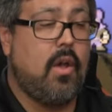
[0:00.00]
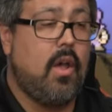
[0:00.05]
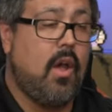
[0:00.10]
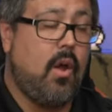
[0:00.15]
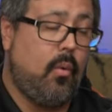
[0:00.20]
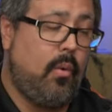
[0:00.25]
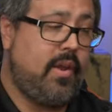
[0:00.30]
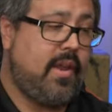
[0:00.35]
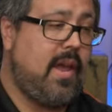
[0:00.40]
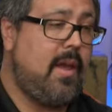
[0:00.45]

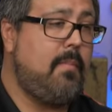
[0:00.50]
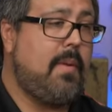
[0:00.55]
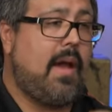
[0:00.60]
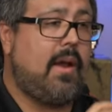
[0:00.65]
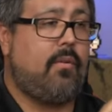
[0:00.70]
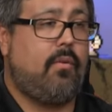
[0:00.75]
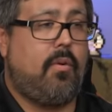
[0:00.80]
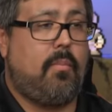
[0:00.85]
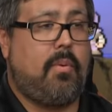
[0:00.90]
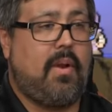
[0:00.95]
We came back
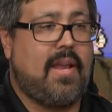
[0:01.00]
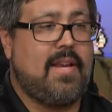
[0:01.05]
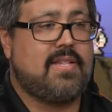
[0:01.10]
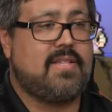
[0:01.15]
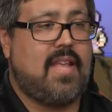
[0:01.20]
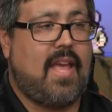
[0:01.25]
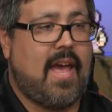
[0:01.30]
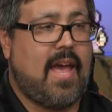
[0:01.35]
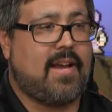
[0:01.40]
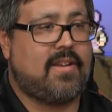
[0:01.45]
and replaced
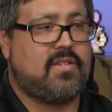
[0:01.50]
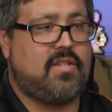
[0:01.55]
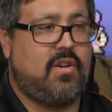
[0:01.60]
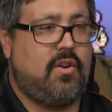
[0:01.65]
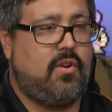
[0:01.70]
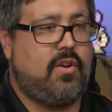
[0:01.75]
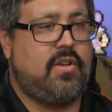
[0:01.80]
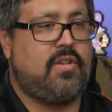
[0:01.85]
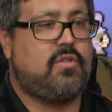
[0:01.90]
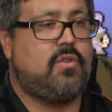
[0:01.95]
the X
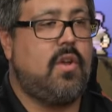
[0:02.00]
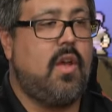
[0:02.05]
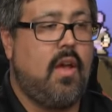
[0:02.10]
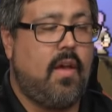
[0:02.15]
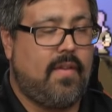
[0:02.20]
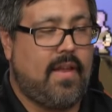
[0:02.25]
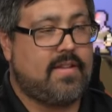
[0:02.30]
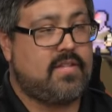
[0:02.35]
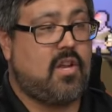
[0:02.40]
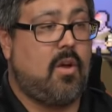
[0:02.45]
series.
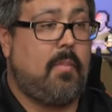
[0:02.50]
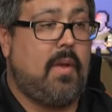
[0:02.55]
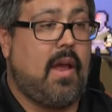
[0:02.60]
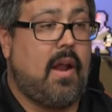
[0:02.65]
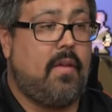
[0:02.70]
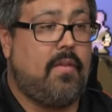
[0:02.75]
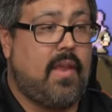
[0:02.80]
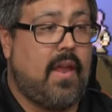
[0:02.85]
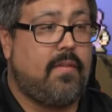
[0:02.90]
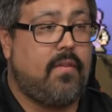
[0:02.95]
That's coming out at
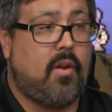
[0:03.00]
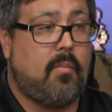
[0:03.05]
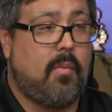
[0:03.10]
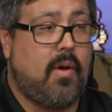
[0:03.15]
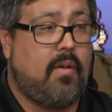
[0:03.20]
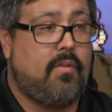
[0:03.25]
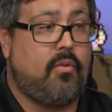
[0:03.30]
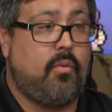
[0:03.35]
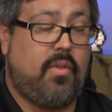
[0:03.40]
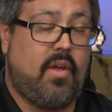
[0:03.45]
the end of the
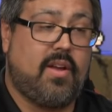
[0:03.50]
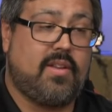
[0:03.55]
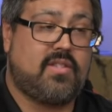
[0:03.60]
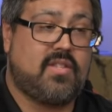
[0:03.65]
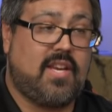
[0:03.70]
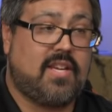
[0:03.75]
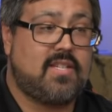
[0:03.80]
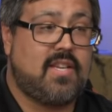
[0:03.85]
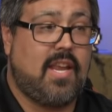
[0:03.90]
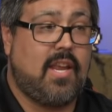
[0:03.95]
month with our
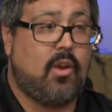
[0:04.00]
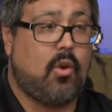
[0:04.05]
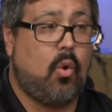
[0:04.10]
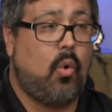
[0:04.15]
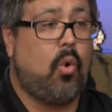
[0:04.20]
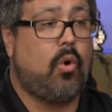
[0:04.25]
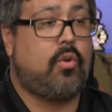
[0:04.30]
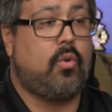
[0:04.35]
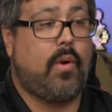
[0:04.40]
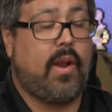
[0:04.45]
16
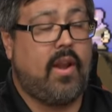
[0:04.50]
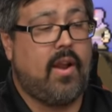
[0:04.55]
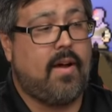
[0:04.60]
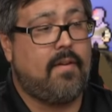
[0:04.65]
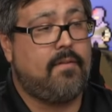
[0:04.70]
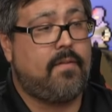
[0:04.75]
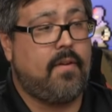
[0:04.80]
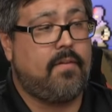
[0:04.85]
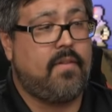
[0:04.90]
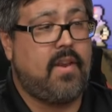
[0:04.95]
core
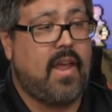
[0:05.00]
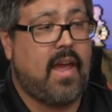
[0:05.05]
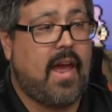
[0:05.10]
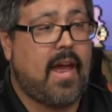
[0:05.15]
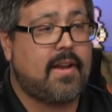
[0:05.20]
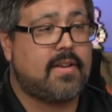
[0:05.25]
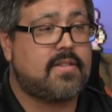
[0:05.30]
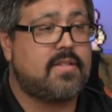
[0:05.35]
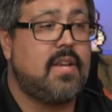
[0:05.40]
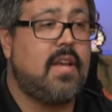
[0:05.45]

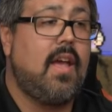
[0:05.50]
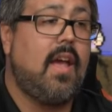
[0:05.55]
2950X.